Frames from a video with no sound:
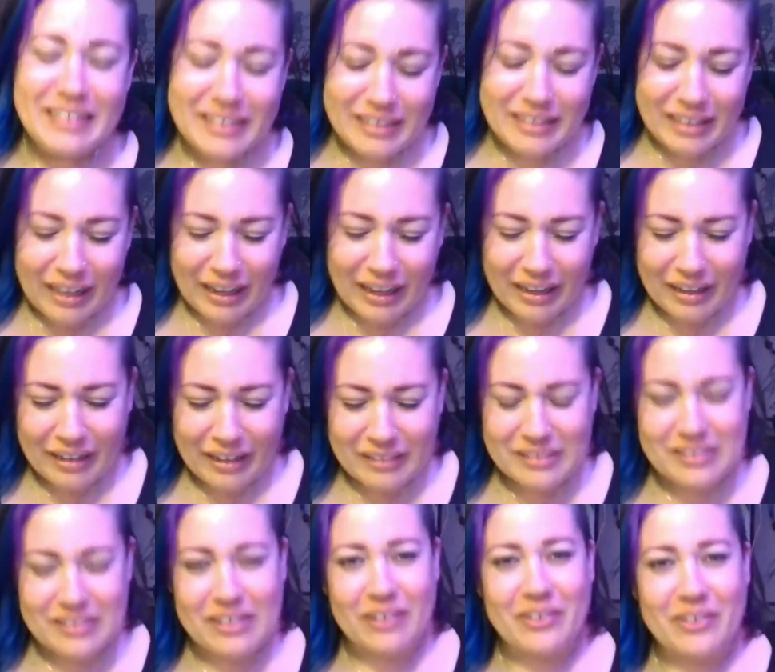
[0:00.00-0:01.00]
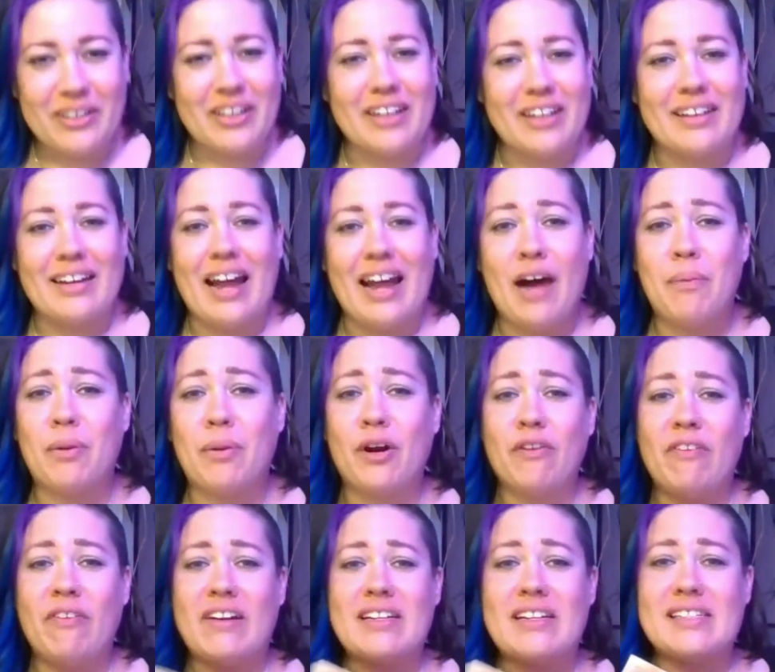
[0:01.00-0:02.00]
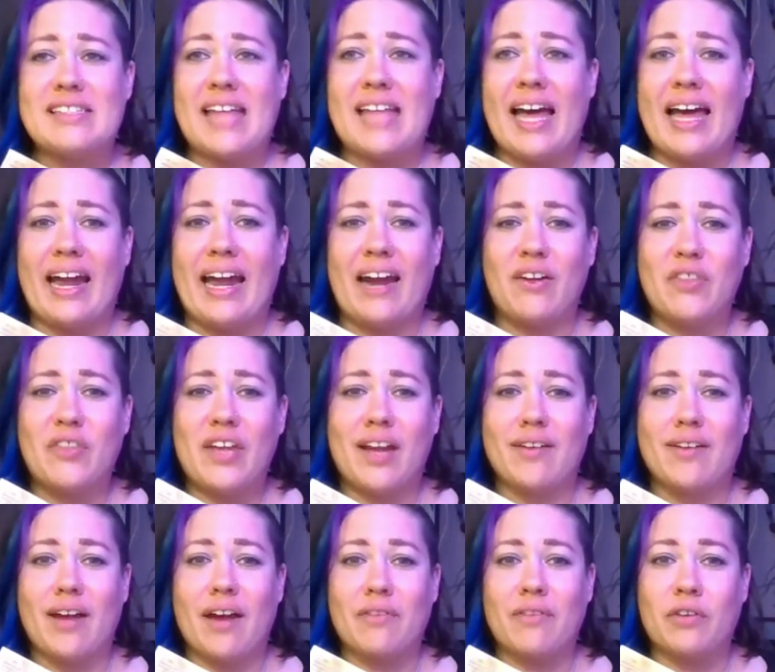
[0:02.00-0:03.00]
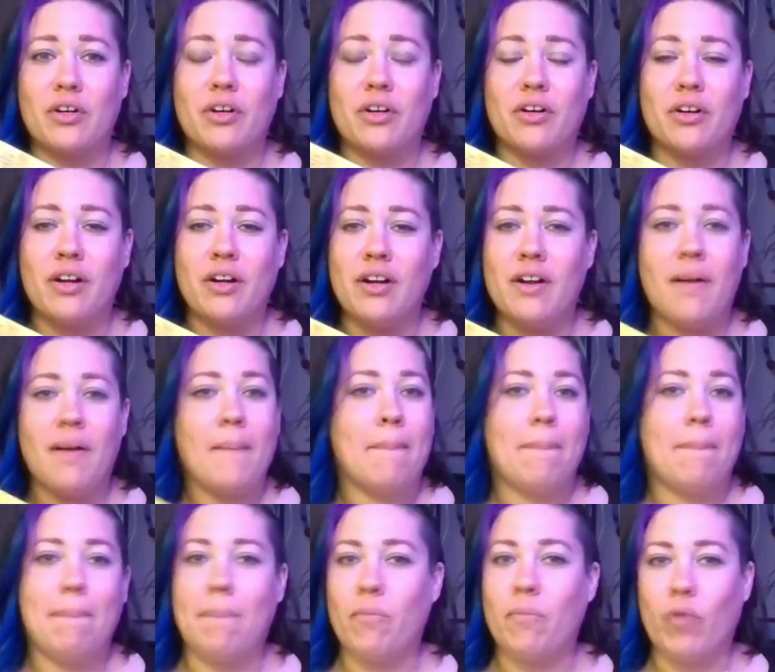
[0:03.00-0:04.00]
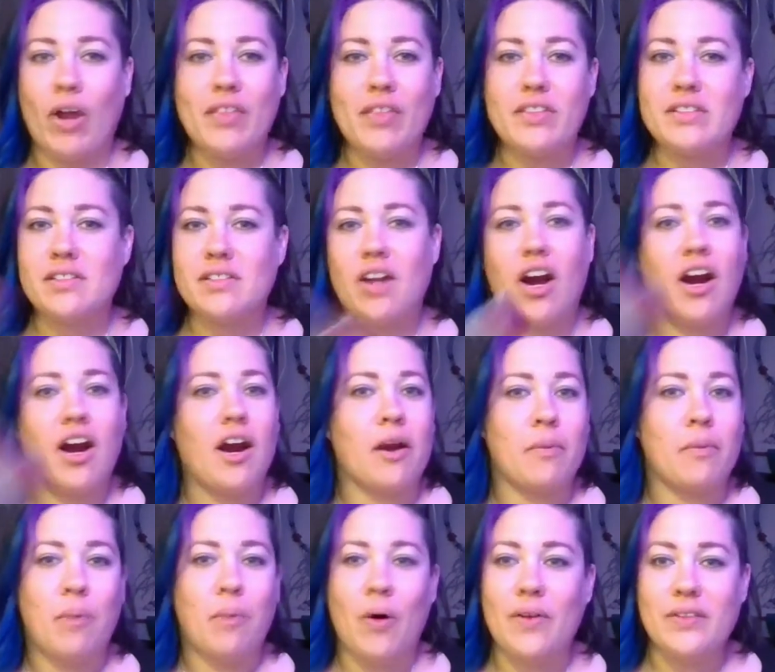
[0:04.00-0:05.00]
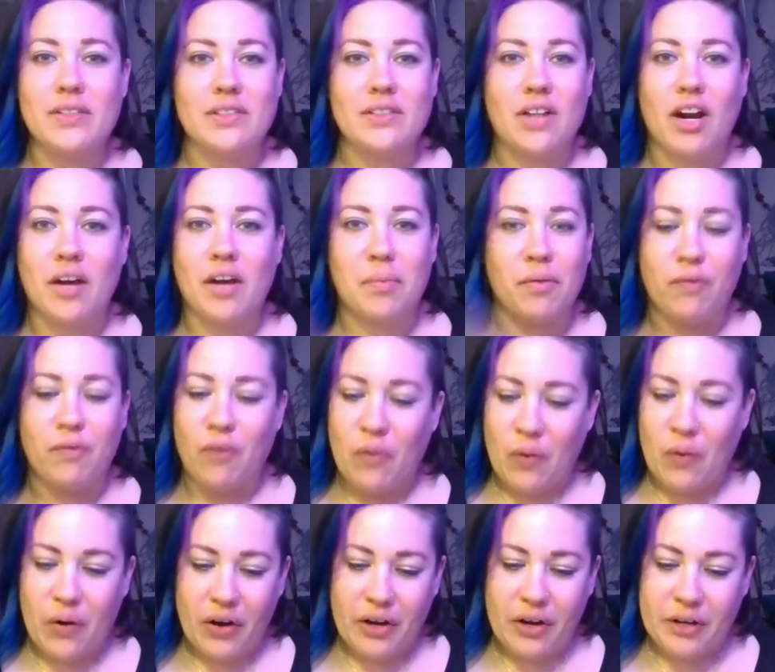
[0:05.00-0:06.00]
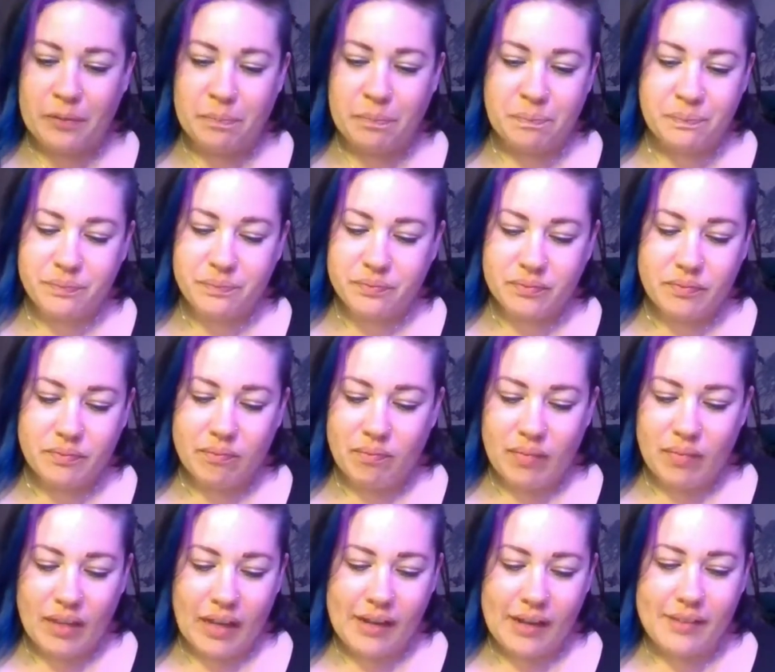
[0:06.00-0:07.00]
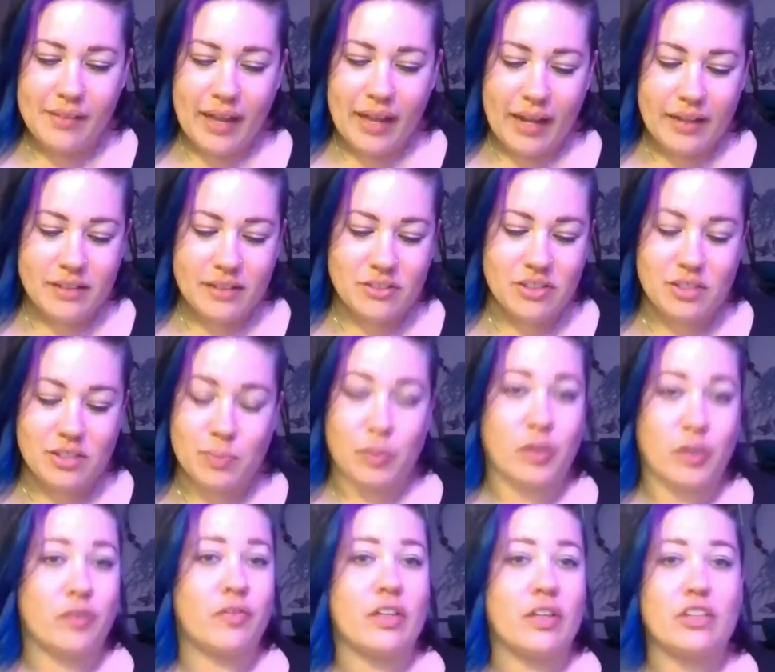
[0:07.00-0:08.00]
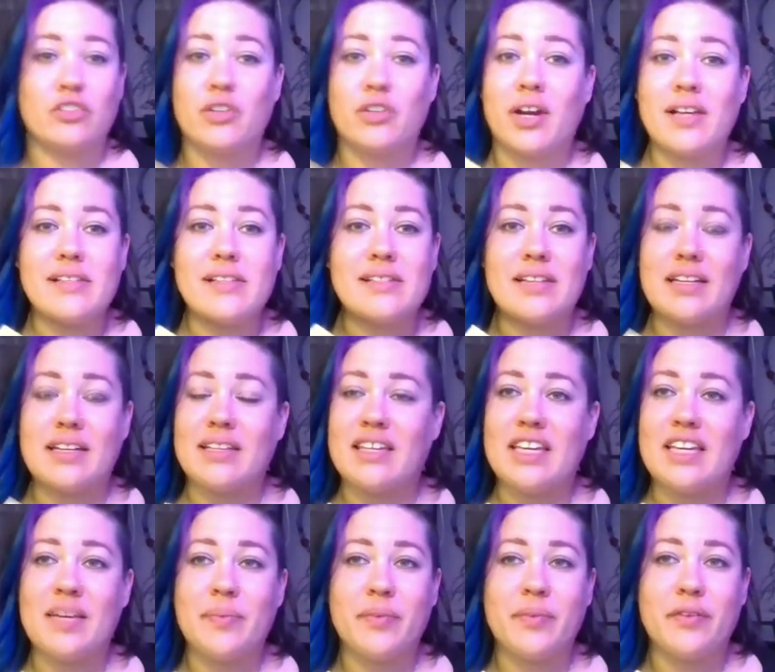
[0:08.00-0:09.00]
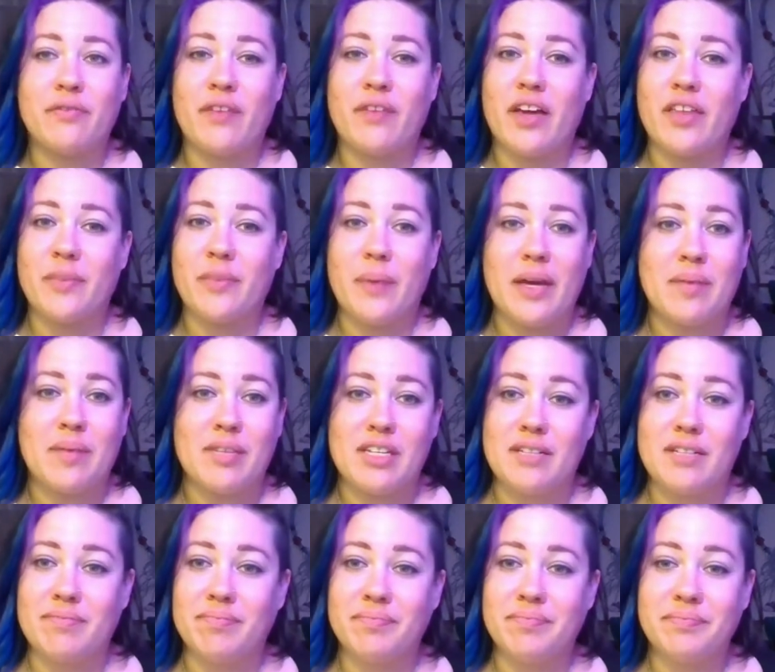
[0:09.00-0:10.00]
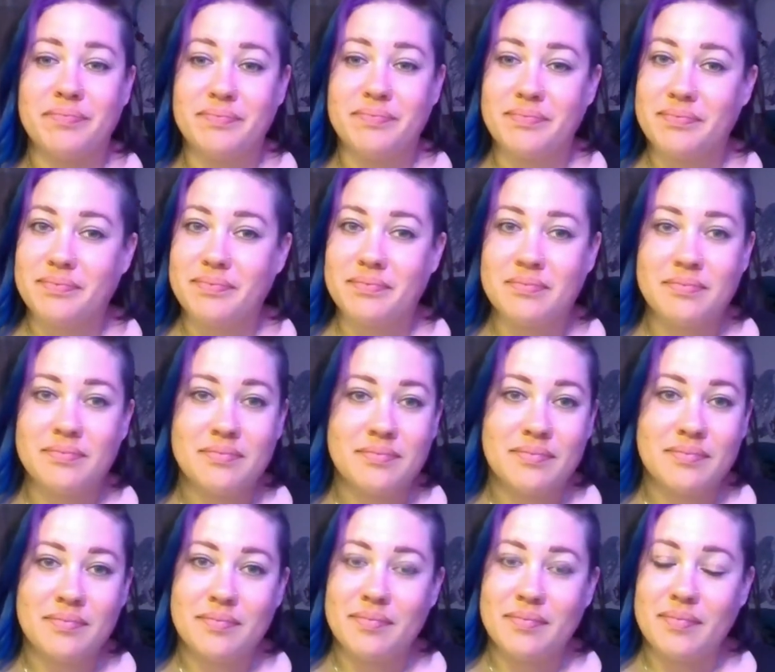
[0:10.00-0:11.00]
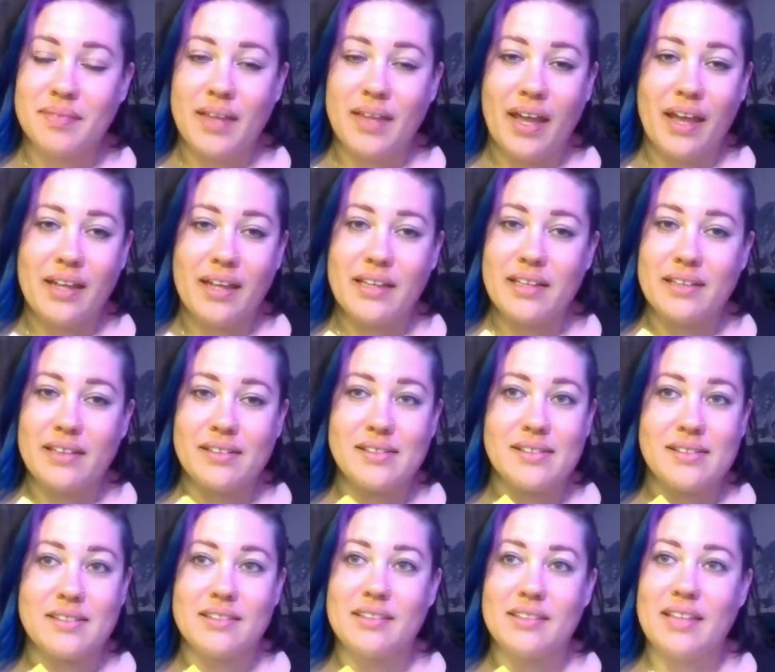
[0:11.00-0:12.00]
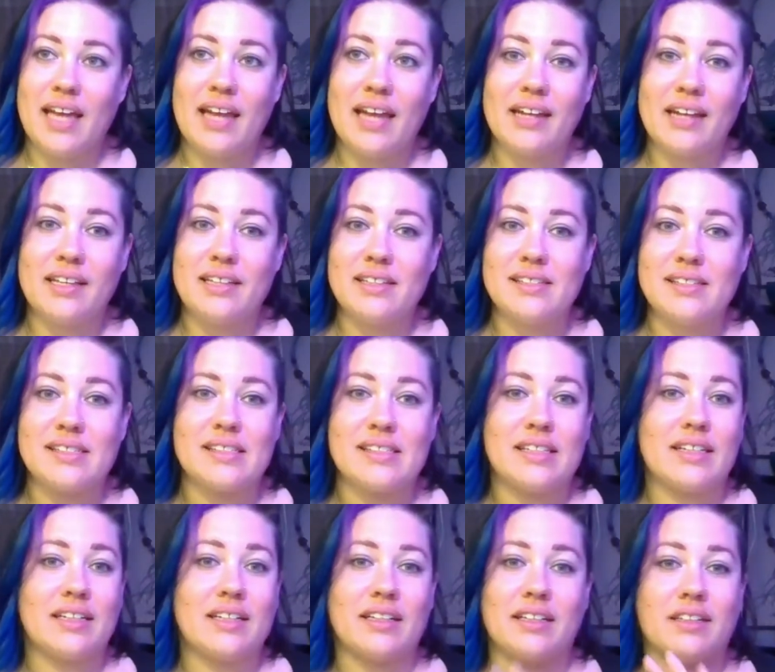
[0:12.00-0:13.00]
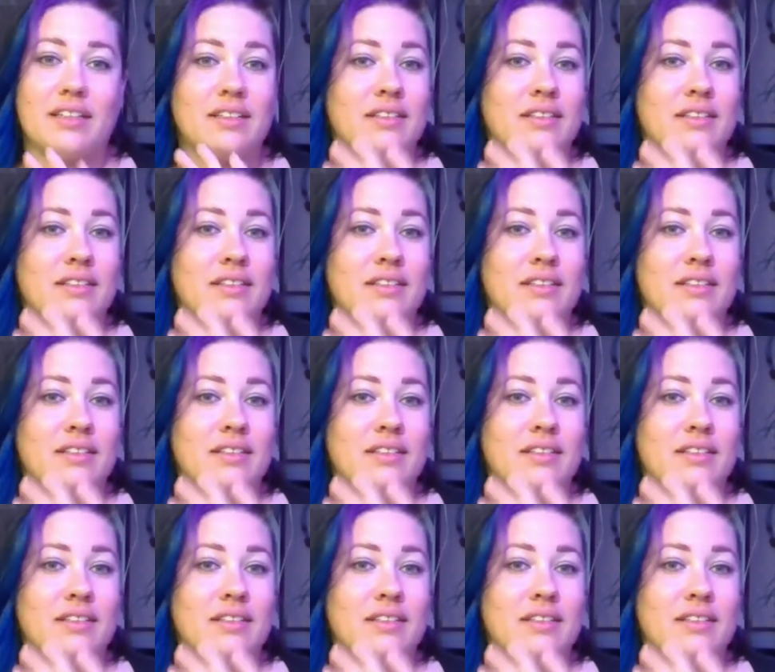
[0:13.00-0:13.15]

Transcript: Oh, it's so good. How perfect is that? I don't think I've ever read this card, pulled this card before, and that is just perfect. Trust and keep the faith, baby. That is the